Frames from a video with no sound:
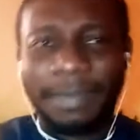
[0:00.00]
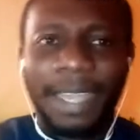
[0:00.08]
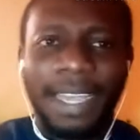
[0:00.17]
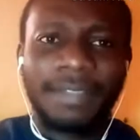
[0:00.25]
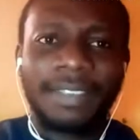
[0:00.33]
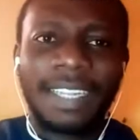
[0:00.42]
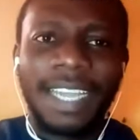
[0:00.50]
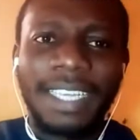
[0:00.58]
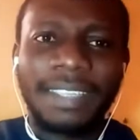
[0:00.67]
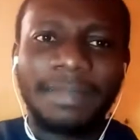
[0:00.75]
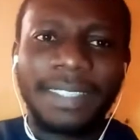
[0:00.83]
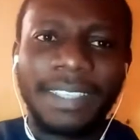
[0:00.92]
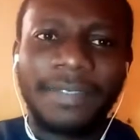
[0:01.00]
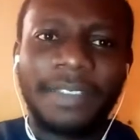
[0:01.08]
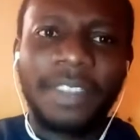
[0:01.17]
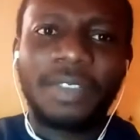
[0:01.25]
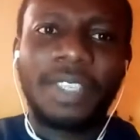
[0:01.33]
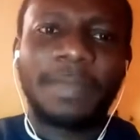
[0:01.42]
as regards the
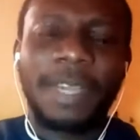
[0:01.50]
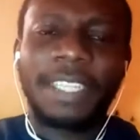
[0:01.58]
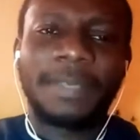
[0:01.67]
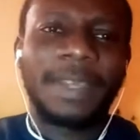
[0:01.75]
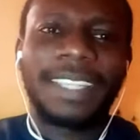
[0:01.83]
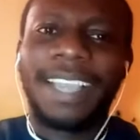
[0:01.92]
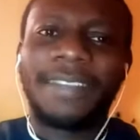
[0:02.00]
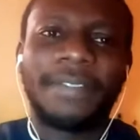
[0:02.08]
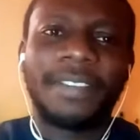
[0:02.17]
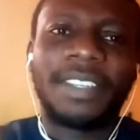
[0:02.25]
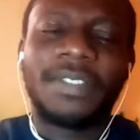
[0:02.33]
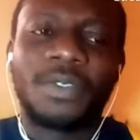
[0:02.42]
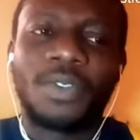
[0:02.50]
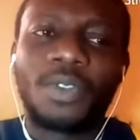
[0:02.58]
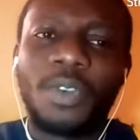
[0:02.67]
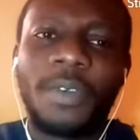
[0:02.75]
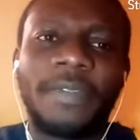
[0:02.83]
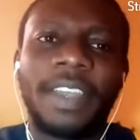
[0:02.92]
fellowship aspect, I finished
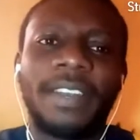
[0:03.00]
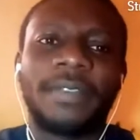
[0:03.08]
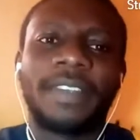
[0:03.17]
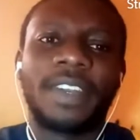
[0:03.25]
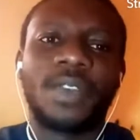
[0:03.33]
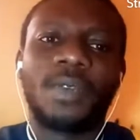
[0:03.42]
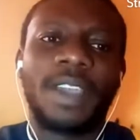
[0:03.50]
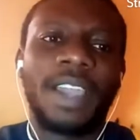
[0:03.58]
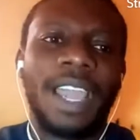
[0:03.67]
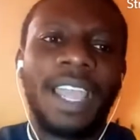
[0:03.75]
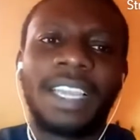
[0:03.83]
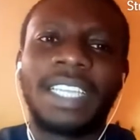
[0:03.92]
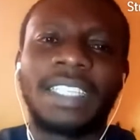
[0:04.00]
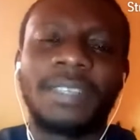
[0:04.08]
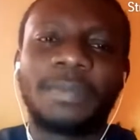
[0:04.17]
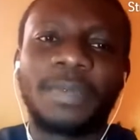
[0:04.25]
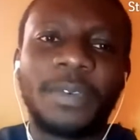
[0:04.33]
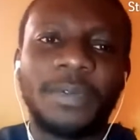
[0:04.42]
so very, very well. I get
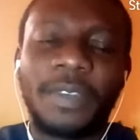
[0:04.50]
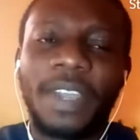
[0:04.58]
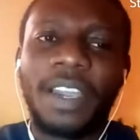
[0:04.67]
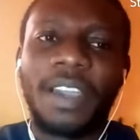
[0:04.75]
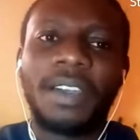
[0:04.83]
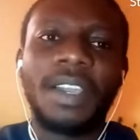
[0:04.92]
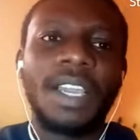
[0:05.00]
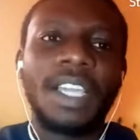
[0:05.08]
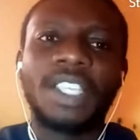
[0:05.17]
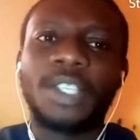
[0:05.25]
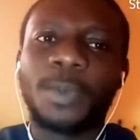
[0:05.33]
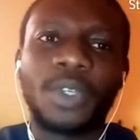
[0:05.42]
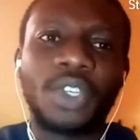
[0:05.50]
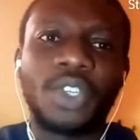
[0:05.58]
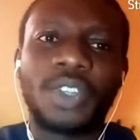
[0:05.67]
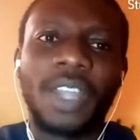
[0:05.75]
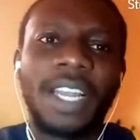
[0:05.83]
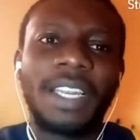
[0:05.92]
improved
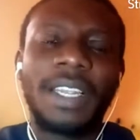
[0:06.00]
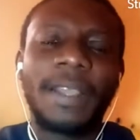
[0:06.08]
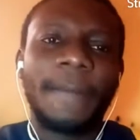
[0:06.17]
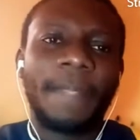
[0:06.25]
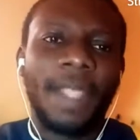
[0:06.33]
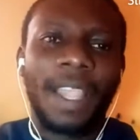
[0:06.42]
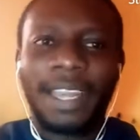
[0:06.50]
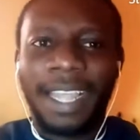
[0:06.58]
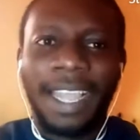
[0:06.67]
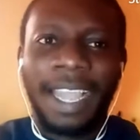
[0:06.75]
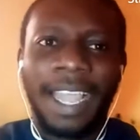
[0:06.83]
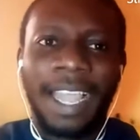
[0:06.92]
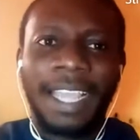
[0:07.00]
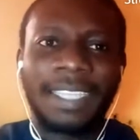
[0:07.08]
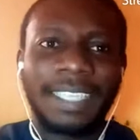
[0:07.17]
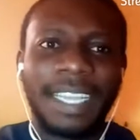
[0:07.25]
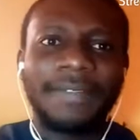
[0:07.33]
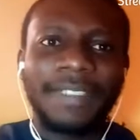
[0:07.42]
spiritually, and I
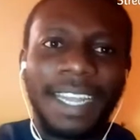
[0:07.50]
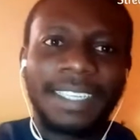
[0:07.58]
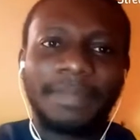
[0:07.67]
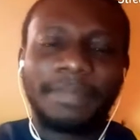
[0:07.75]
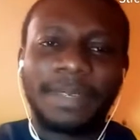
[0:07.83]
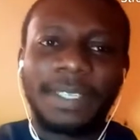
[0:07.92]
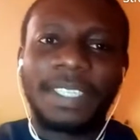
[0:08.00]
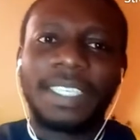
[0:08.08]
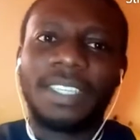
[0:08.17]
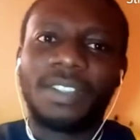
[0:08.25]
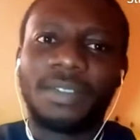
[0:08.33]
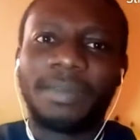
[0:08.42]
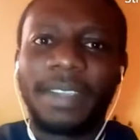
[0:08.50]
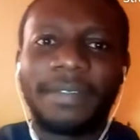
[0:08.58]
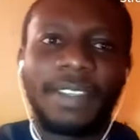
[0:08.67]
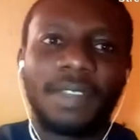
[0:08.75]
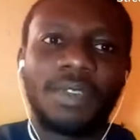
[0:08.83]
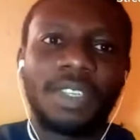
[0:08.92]
served as the president of my
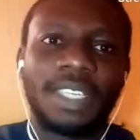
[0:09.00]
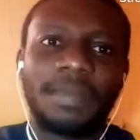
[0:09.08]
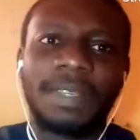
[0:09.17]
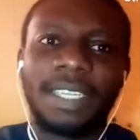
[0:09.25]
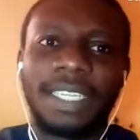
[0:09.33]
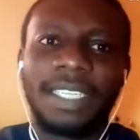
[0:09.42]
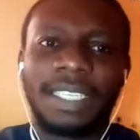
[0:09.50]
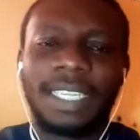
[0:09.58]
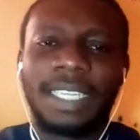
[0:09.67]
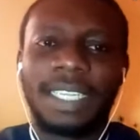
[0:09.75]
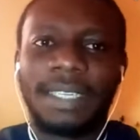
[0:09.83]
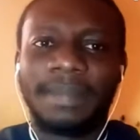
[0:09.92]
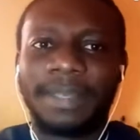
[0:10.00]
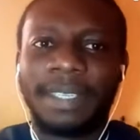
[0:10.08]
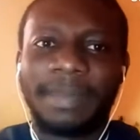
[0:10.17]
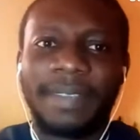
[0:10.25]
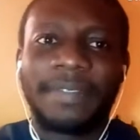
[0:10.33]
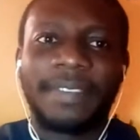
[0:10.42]
fellowship then
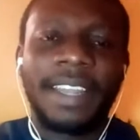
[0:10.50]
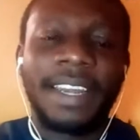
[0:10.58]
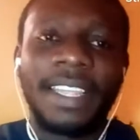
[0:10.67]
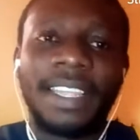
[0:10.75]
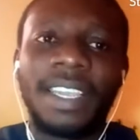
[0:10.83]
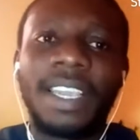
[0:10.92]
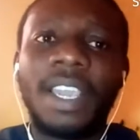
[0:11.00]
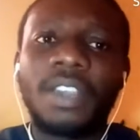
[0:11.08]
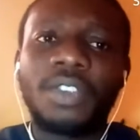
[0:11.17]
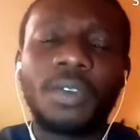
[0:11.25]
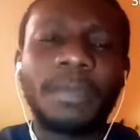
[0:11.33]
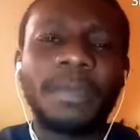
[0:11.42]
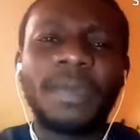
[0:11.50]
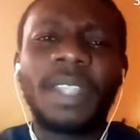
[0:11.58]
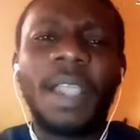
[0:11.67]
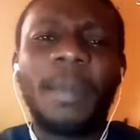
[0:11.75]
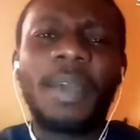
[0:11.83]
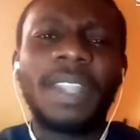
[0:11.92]
in my final year. So,
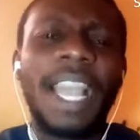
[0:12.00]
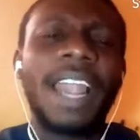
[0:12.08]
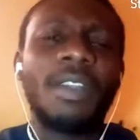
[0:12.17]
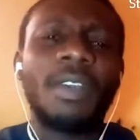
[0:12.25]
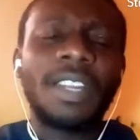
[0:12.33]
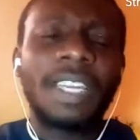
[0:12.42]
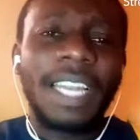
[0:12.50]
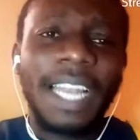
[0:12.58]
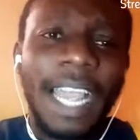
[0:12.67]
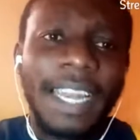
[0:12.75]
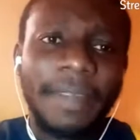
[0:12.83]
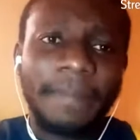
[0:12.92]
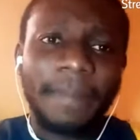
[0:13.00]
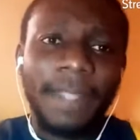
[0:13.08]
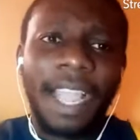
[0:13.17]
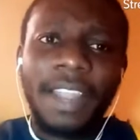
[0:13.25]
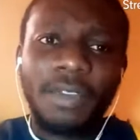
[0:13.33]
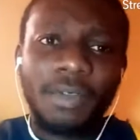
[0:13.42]
but along the line,
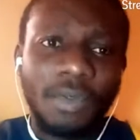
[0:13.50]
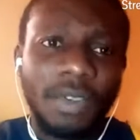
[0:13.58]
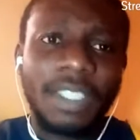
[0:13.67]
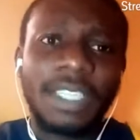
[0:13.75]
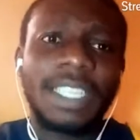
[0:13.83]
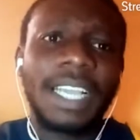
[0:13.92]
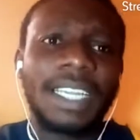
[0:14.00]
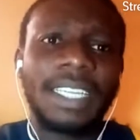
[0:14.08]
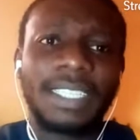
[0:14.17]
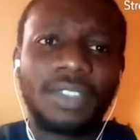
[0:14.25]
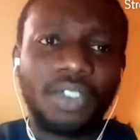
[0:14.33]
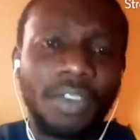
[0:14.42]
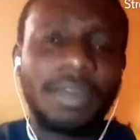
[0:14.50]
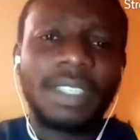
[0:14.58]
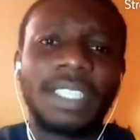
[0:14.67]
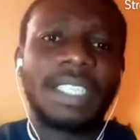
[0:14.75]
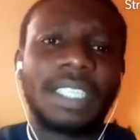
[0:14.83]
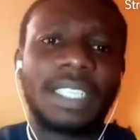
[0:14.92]
I noticed that
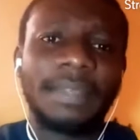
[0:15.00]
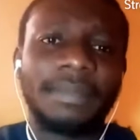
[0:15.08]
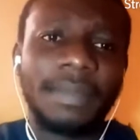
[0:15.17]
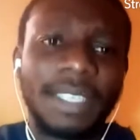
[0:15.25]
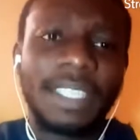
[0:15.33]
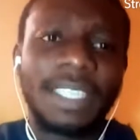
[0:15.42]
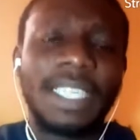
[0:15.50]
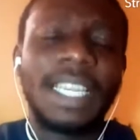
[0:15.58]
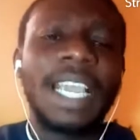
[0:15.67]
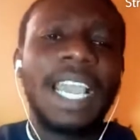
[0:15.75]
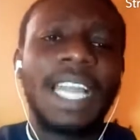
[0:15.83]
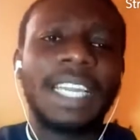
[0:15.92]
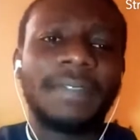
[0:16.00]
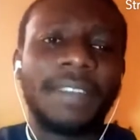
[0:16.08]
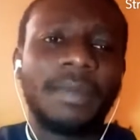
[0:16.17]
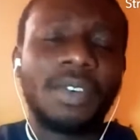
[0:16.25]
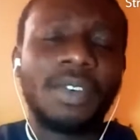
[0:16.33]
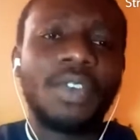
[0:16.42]
something is still missing, and if
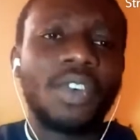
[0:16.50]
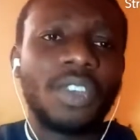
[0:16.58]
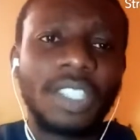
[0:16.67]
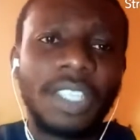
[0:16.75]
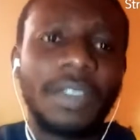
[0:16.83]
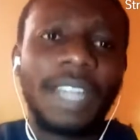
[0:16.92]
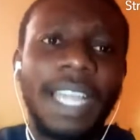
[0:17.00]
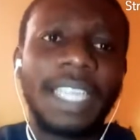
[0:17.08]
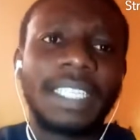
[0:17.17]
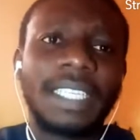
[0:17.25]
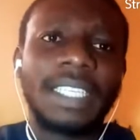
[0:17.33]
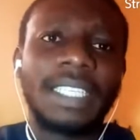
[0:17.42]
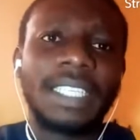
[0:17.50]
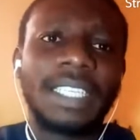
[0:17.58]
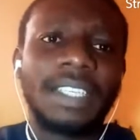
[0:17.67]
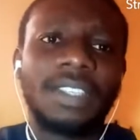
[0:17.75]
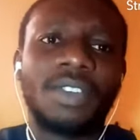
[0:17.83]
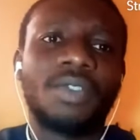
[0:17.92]
I'm going to continue like this,
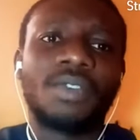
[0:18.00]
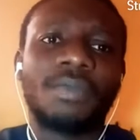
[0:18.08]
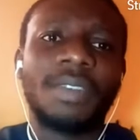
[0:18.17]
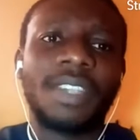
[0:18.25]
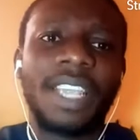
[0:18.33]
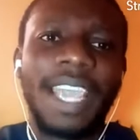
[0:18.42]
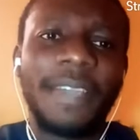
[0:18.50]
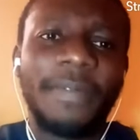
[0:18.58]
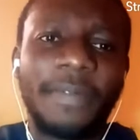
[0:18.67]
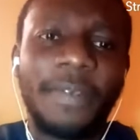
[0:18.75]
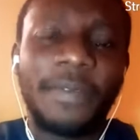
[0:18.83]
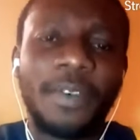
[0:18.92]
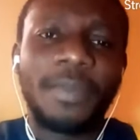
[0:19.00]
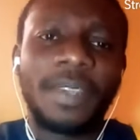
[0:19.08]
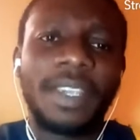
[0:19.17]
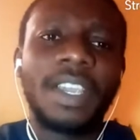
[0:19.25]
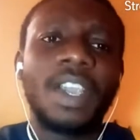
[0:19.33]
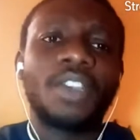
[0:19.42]
it's not going to be helpful for
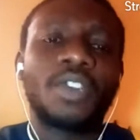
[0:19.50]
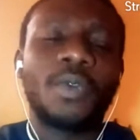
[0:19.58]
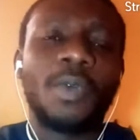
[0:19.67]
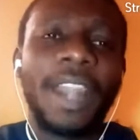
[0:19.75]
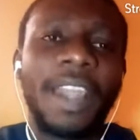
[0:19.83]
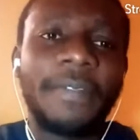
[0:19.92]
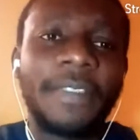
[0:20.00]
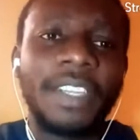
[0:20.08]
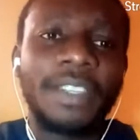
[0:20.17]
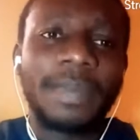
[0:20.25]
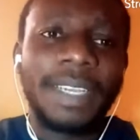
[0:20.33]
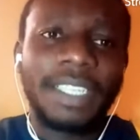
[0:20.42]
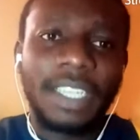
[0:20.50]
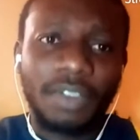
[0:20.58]
me. So when I finished my